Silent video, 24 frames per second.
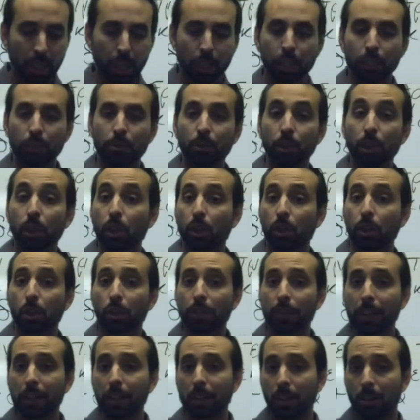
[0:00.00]
You learn
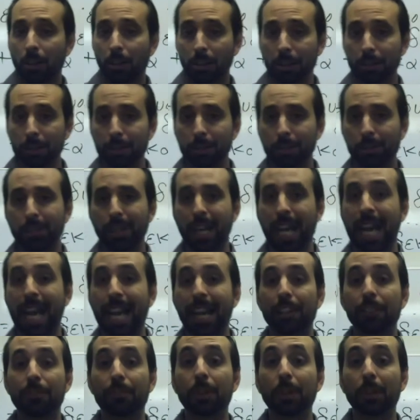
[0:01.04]
the cardinals
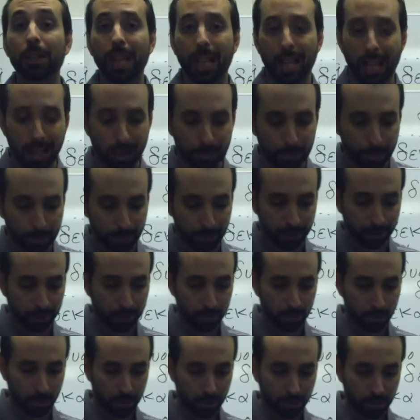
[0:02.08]
as vocabulary
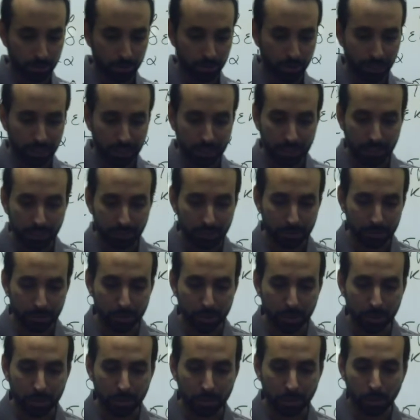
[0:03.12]
words, and he gives them to you.